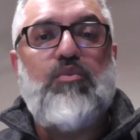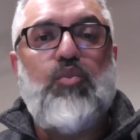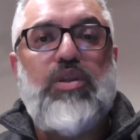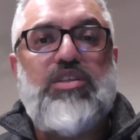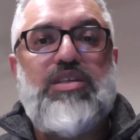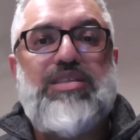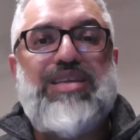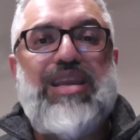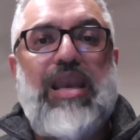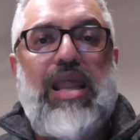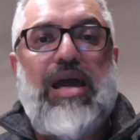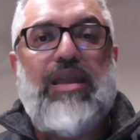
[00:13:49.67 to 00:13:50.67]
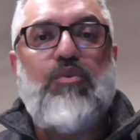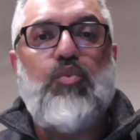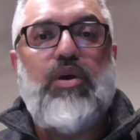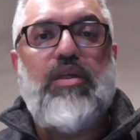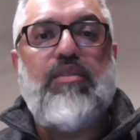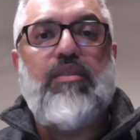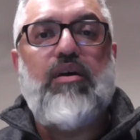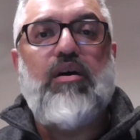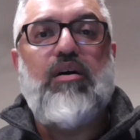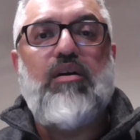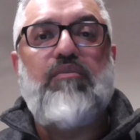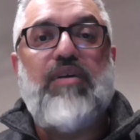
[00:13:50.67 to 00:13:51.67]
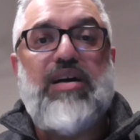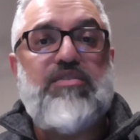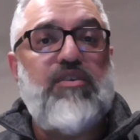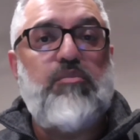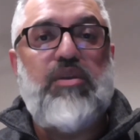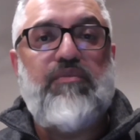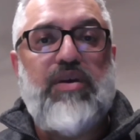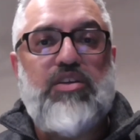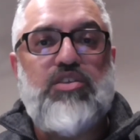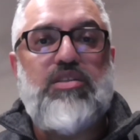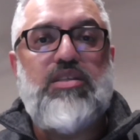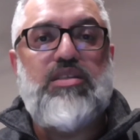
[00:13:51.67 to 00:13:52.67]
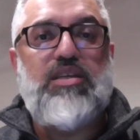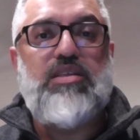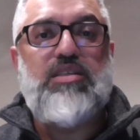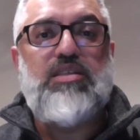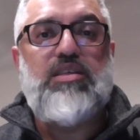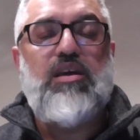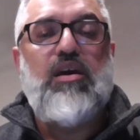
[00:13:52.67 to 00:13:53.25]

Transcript: which is in line with advice from infectious diseases,